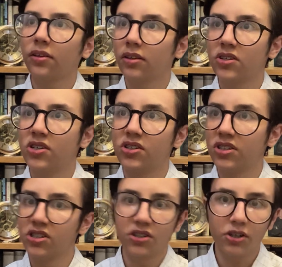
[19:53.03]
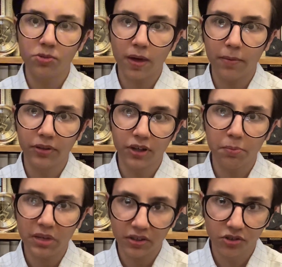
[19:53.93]
this is a newspaper that
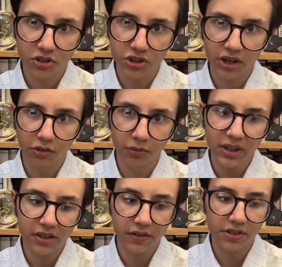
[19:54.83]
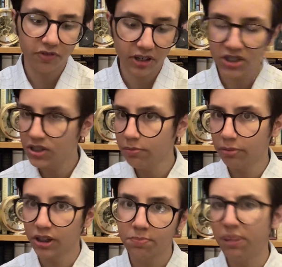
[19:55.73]
appeals to the general reader. It's very simple.
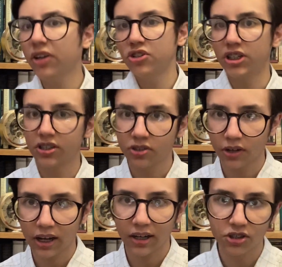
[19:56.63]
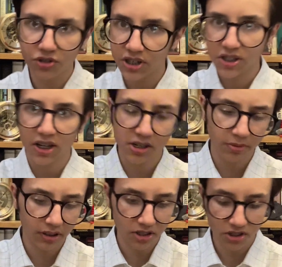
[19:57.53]
It's punchy. It's got headlines criticising
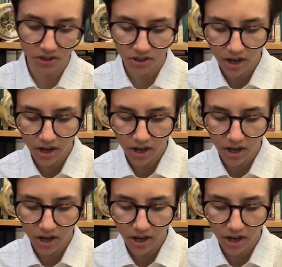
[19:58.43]
politicians.